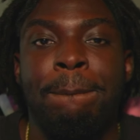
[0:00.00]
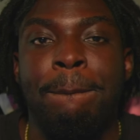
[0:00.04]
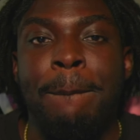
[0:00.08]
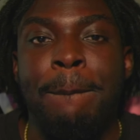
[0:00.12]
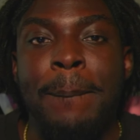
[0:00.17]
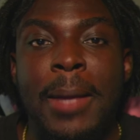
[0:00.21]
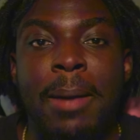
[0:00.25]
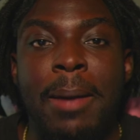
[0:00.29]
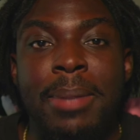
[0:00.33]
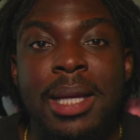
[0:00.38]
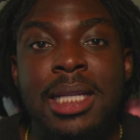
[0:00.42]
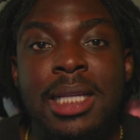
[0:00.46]

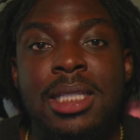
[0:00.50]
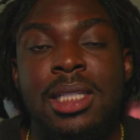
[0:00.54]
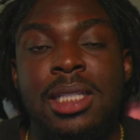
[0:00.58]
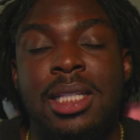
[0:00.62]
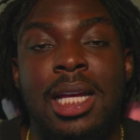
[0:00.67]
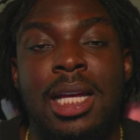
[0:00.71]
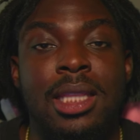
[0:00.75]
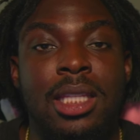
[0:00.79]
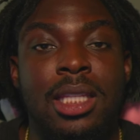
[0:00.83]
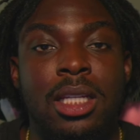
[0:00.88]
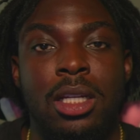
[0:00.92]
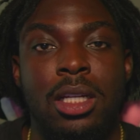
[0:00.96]
basically, I
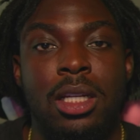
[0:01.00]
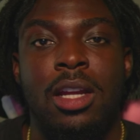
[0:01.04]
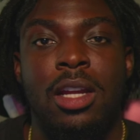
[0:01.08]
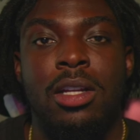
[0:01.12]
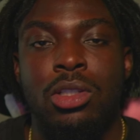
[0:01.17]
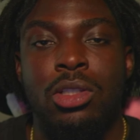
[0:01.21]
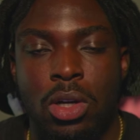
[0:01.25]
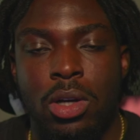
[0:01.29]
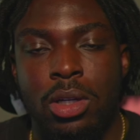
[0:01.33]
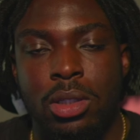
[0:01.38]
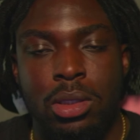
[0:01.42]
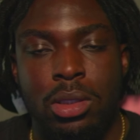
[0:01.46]
think you
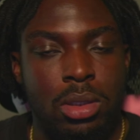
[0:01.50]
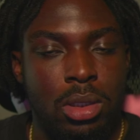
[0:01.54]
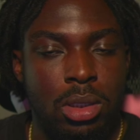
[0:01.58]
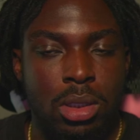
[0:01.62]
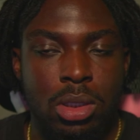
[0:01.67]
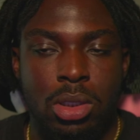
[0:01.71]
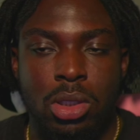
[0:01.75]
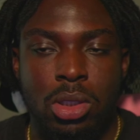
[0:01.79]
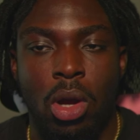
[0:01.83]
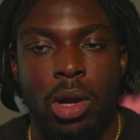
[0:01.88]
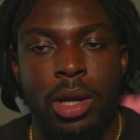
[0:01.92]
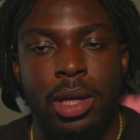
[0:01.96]
should just
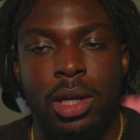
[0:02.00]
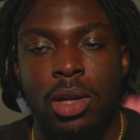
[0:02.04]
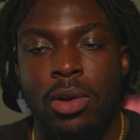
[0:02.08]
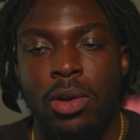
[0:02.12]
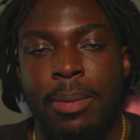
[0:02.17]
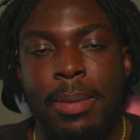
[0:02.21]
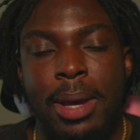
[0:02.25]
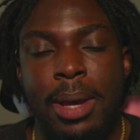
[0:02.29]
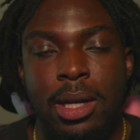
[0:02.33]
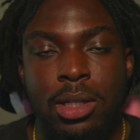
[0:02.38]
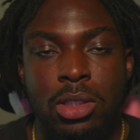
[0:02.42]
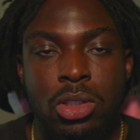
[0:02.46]
start. It don't
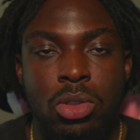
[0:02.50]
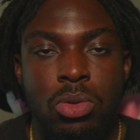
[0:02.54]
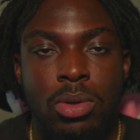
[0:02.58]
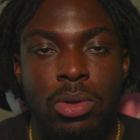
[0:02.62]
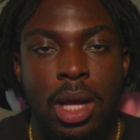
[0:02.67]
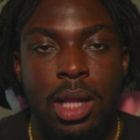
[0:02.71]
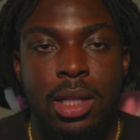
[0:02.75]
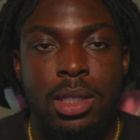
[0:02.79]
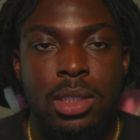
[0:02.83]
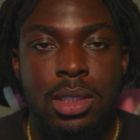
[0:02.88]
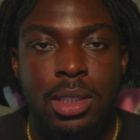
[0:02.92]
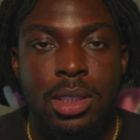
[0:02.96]
matter, $2,
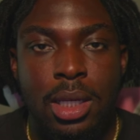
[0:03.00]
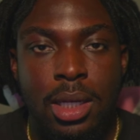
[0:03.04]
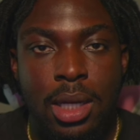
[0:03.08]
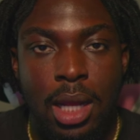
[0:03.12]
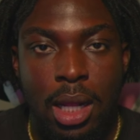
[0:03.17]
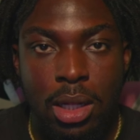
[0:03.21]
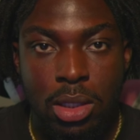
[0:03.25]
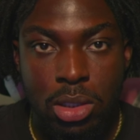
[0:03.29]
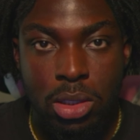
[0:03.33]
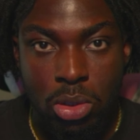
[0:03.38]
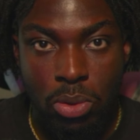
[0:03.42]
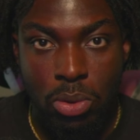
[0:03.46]
$10,
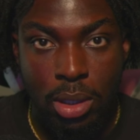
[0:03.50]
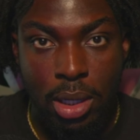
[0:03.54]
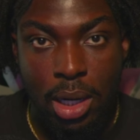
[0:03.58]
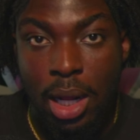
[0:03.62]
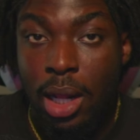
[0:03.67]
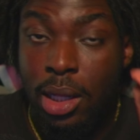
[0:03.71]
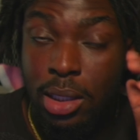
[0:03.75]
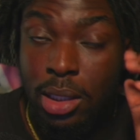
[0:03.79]
$20.